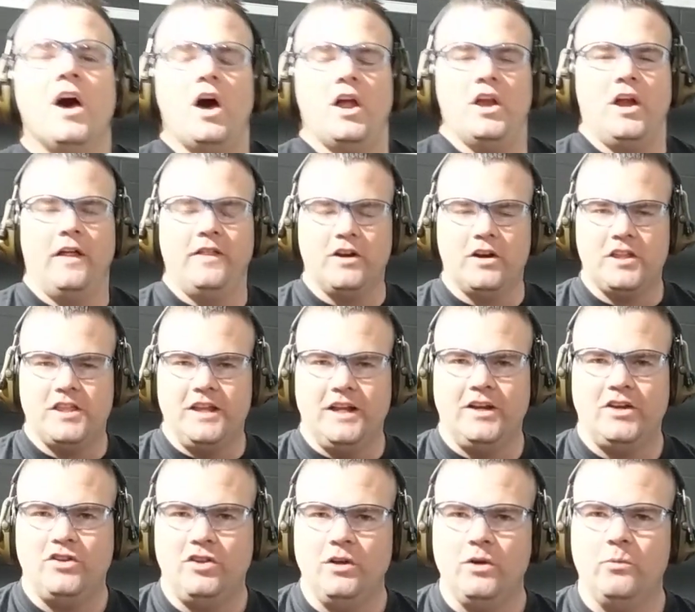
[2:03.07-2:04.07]
Another
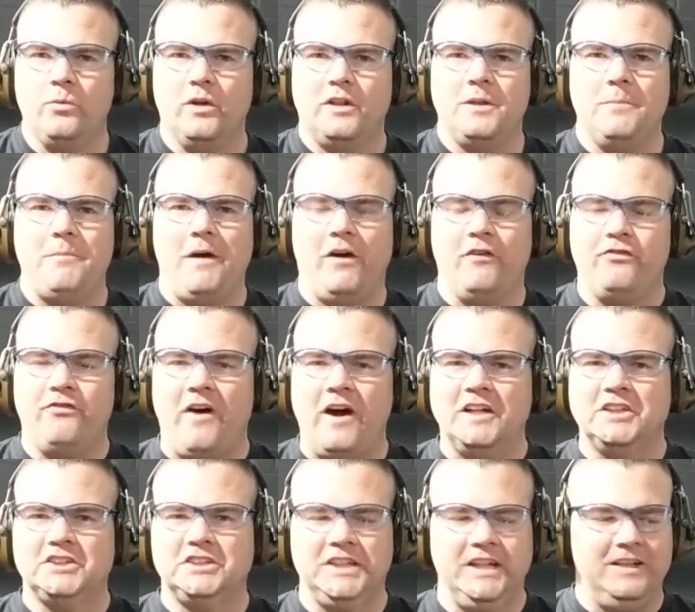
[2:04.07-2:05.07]
thing too with the
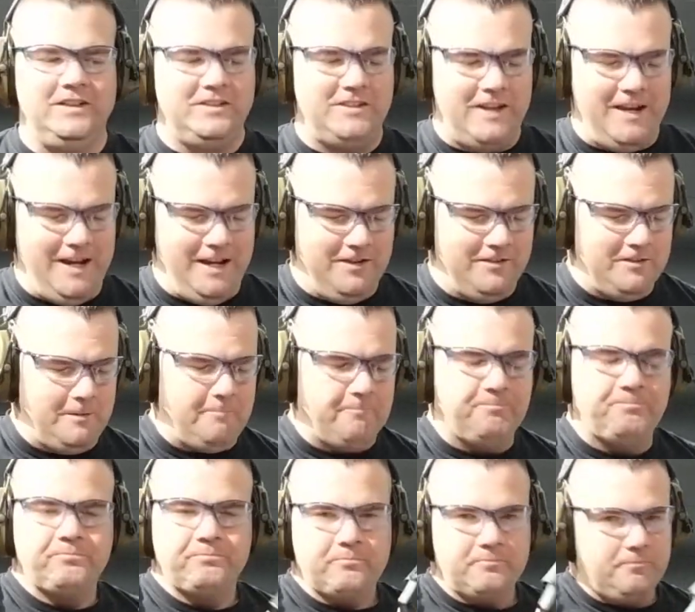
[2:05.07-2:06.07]
malfunctions is,
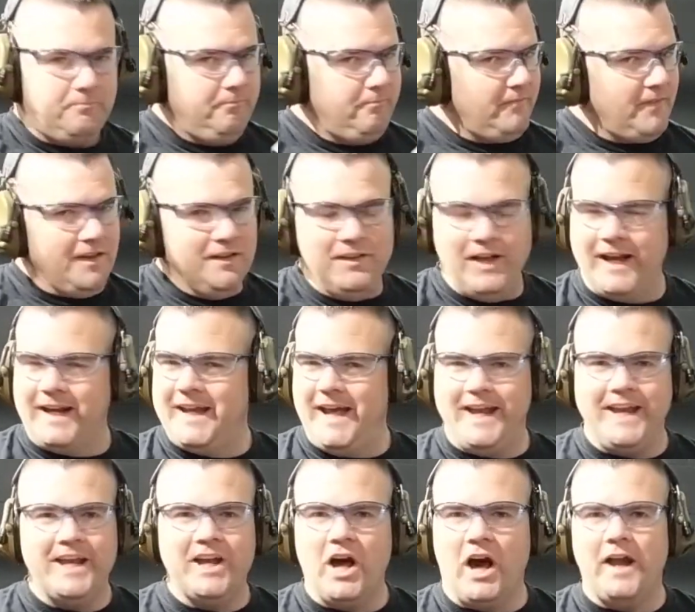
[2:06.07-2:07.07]
like
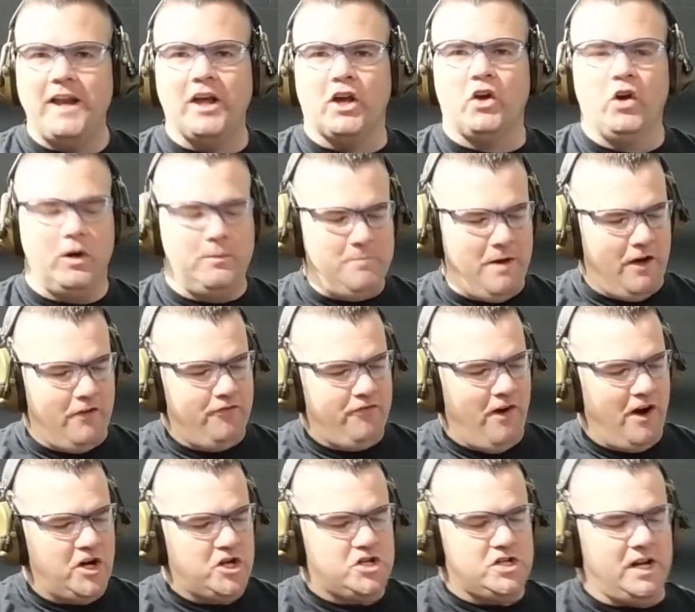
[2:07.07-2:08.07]
any gun, it could
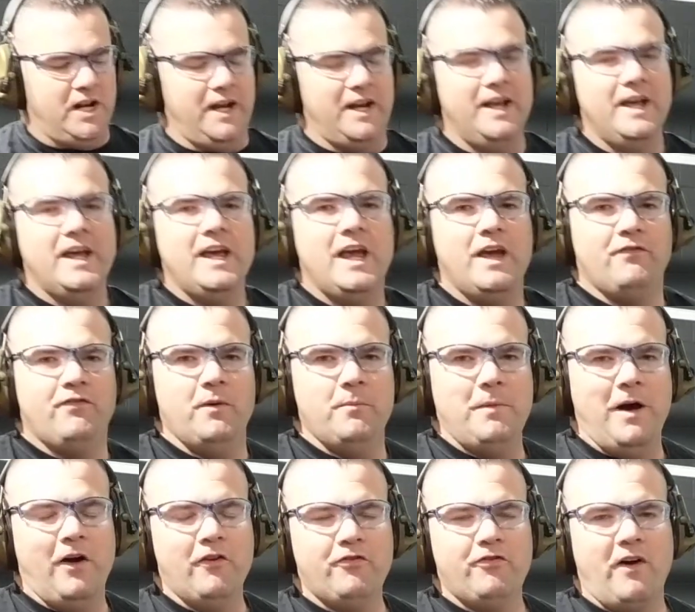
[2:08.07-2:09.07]
malfunction. If it
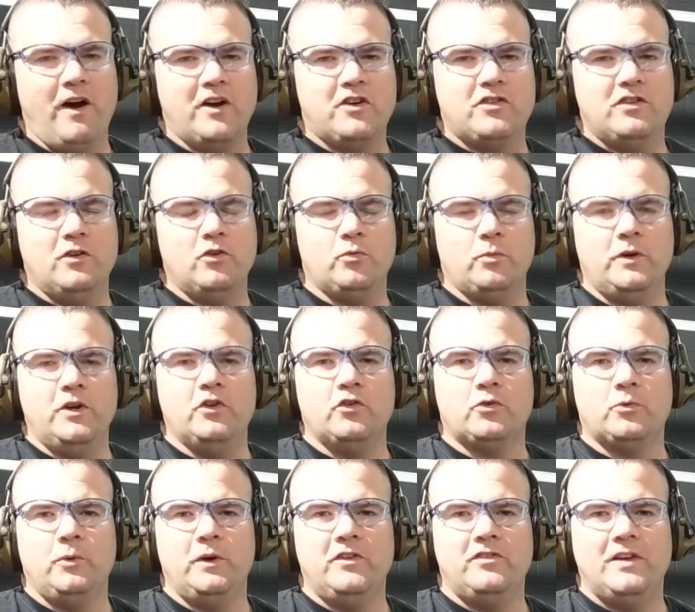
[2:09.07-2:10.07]
malfunctions when you
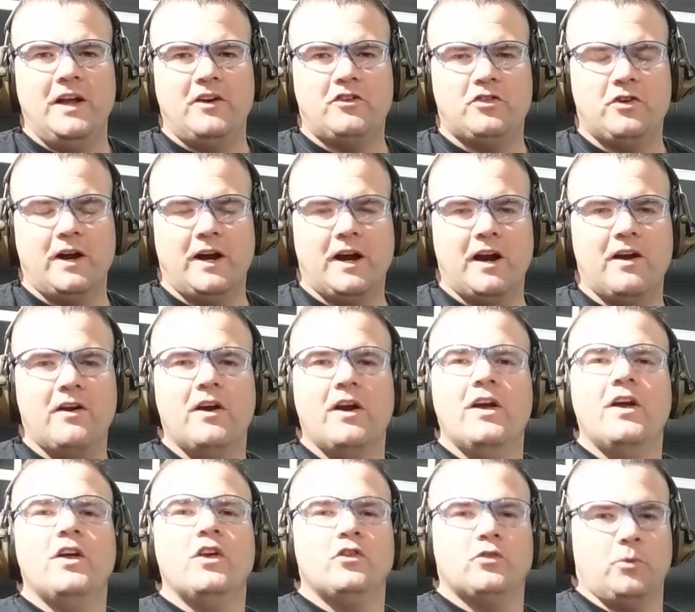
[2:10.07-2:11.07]
squeeze that trigger,
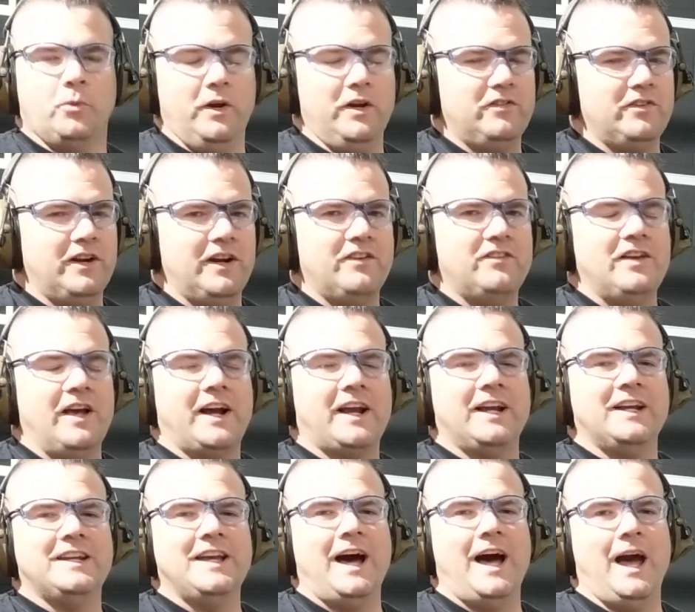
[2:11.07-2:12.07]
squeeze it a
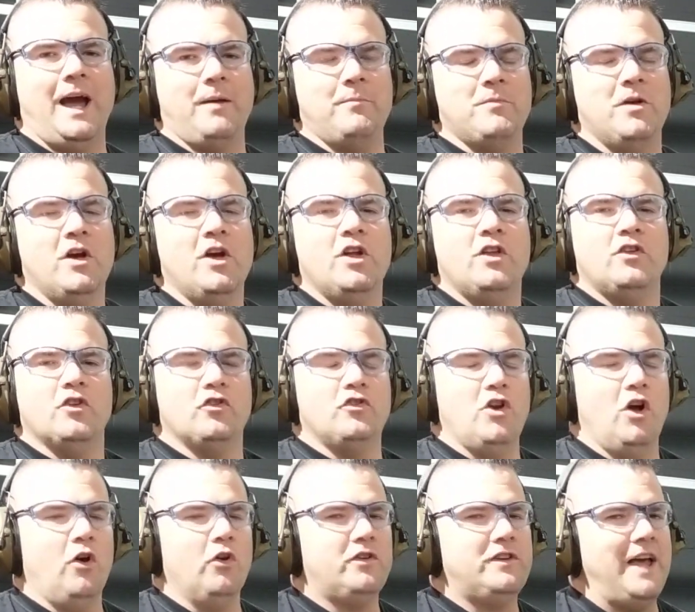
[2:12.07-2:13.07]
second time. There's
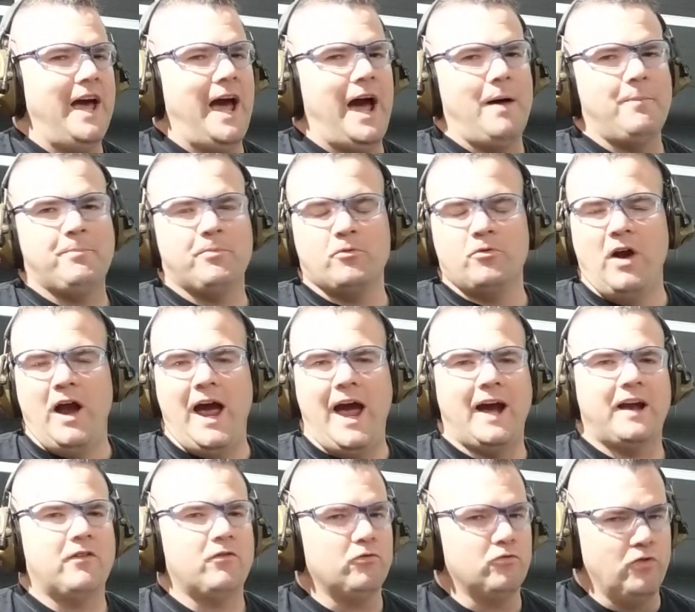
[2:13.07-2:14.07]
no tap,
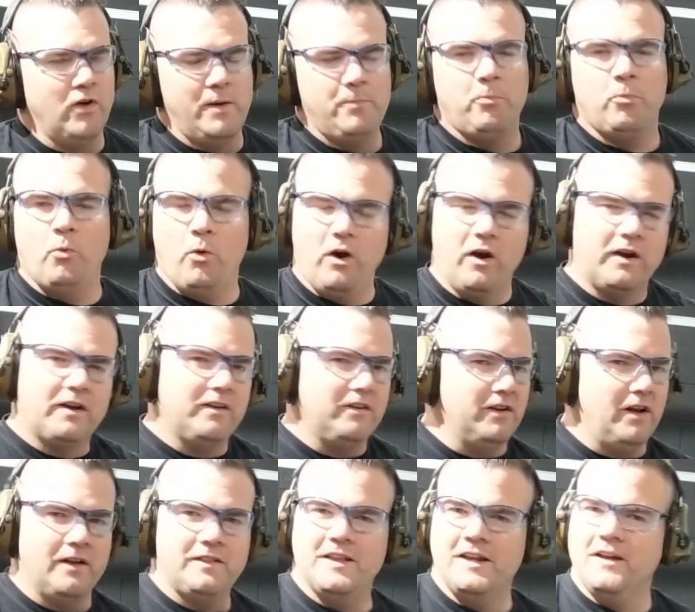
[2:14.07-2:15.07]
rack, rip, work,
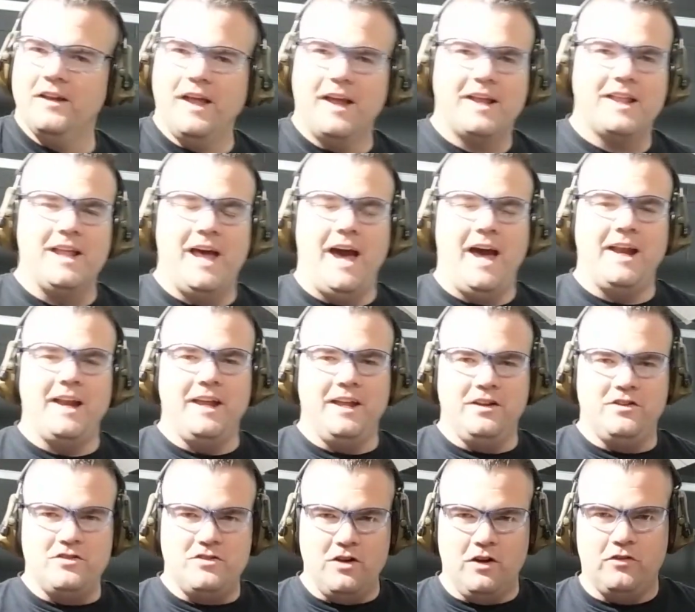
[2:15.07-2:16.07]
nothing like that.
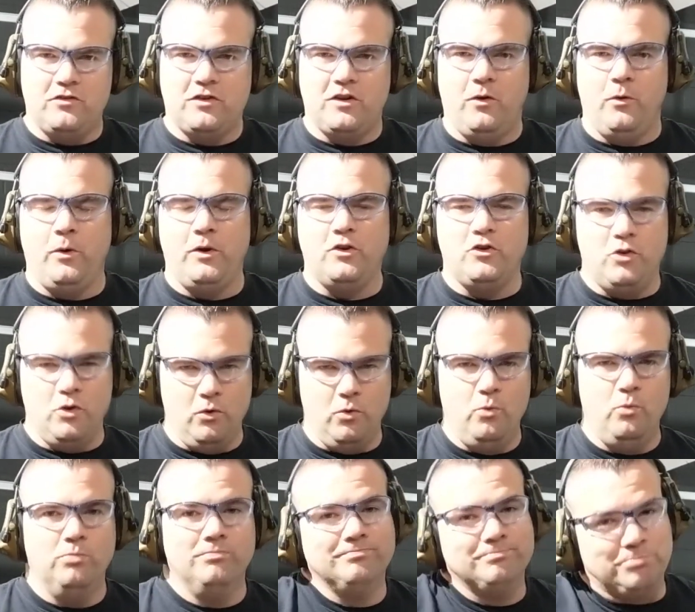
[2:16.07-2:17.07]
It's just going
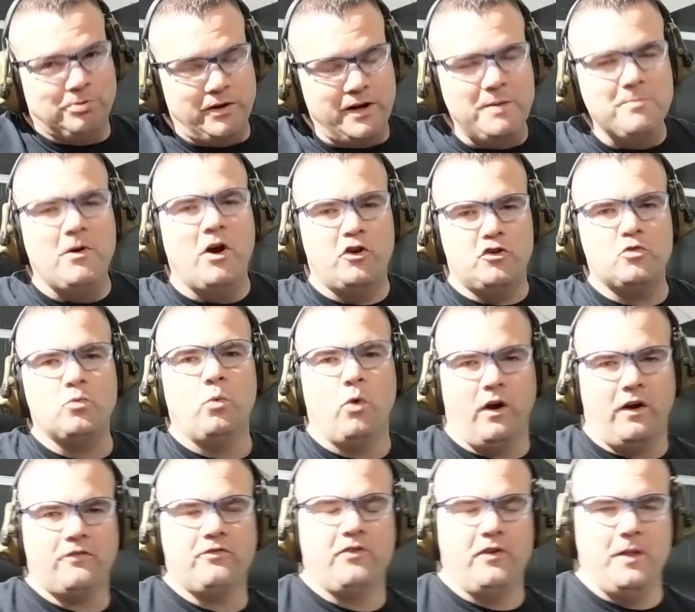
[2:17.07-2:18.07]
to pretty much
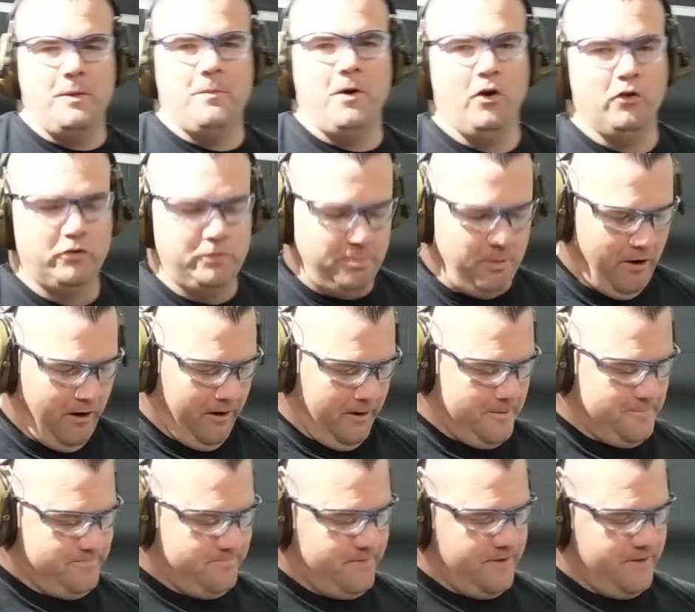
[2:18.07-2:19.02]
work for the most part.